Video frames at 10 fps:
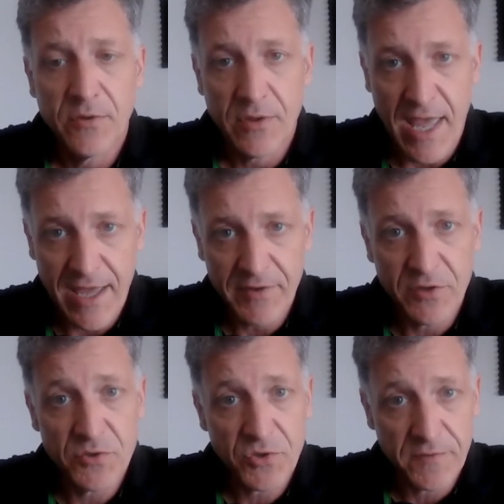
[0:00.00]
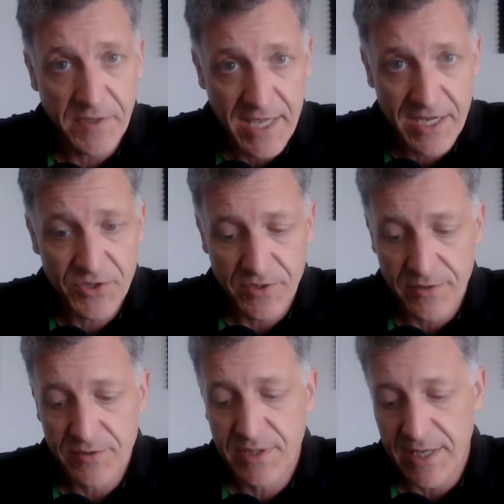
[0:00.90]
having those
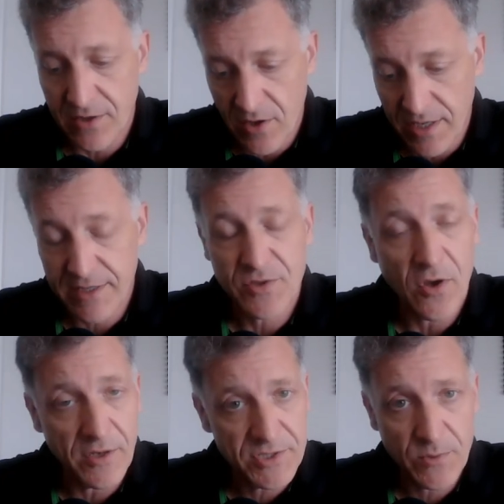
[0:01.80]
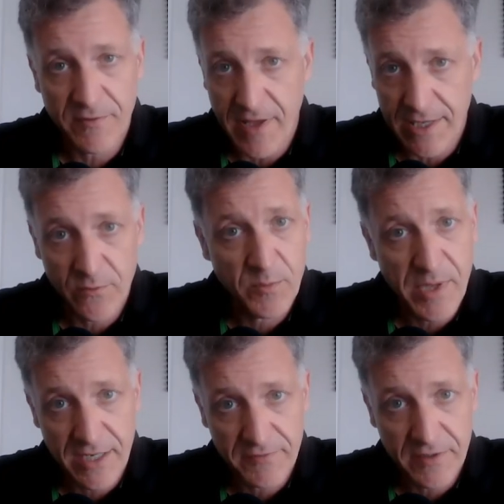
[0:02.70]
certifications can is also a value and
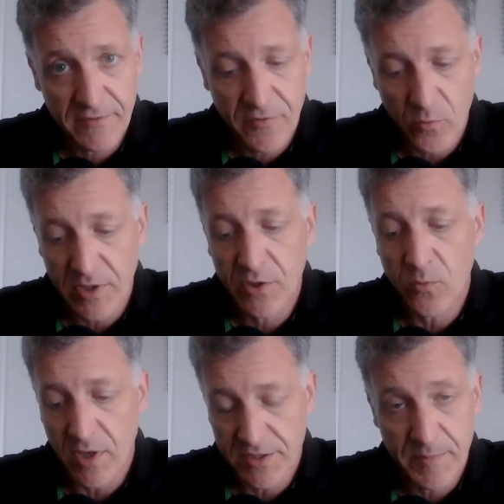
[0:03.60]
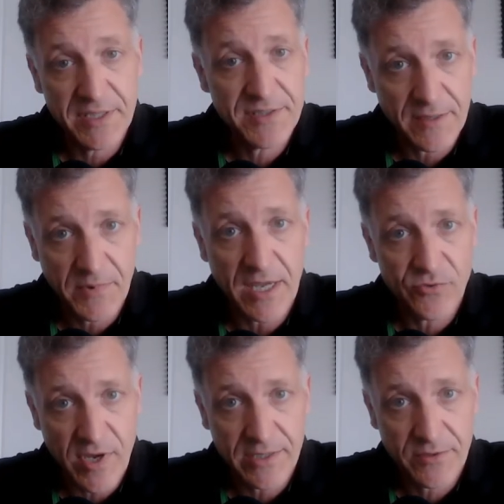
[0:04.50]
benefit for when you want to be a
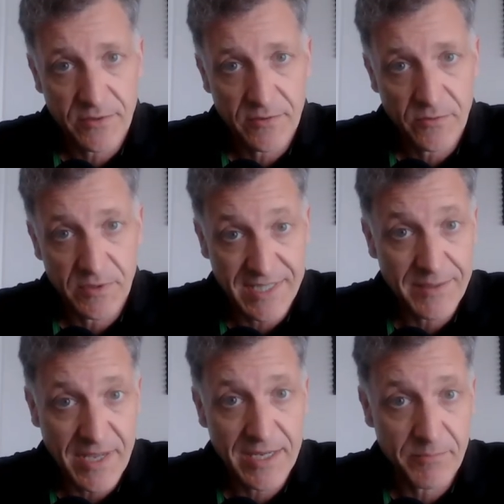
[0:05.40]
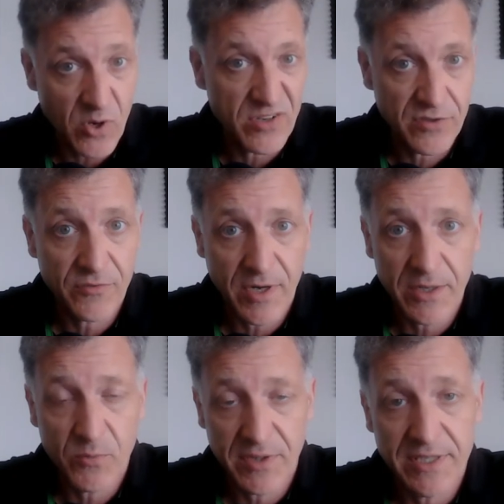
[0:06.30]
subcontractor or teammate partner
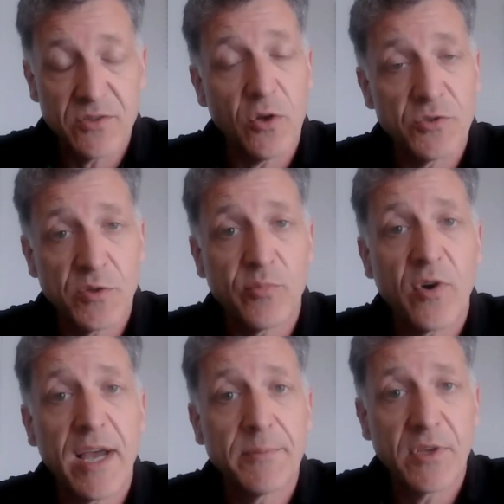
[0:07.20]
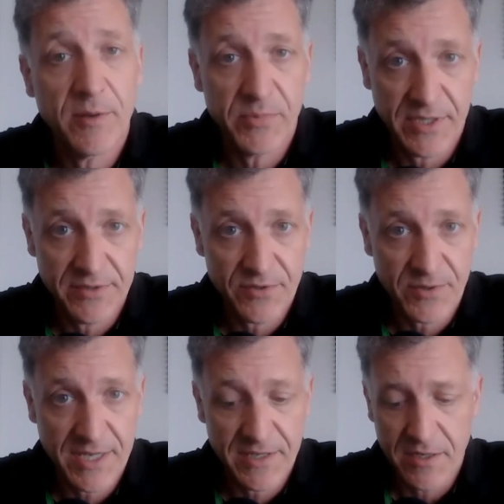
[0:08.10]
right with these larger prime companies
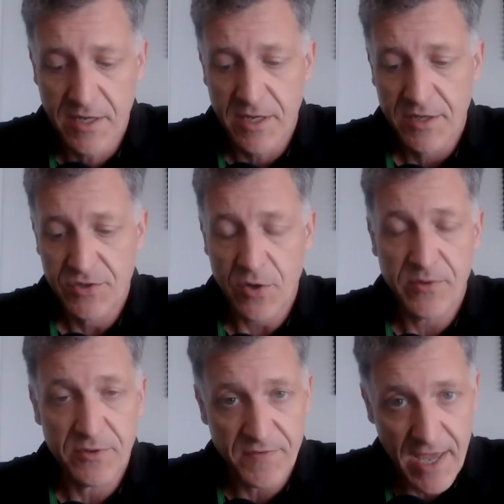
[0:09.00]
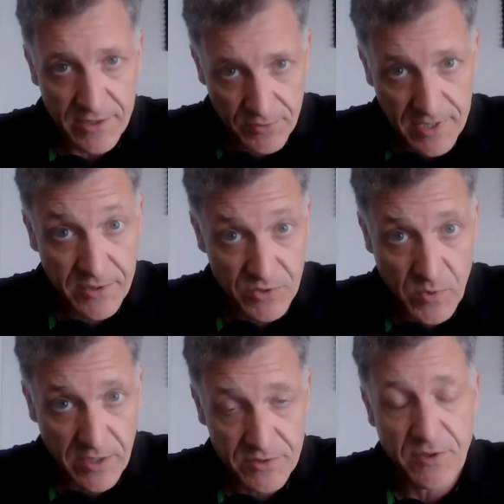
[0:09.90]
okay so there's value there as
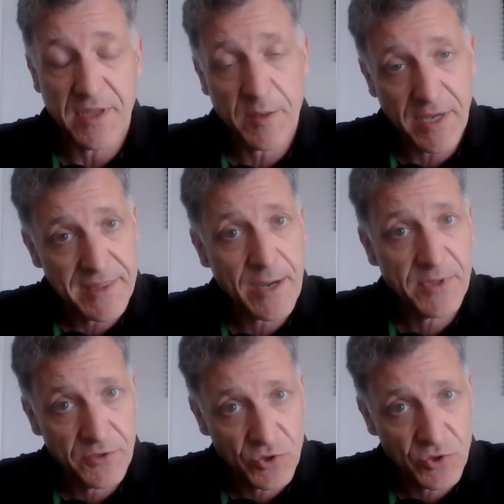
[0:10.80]
well so think about that within your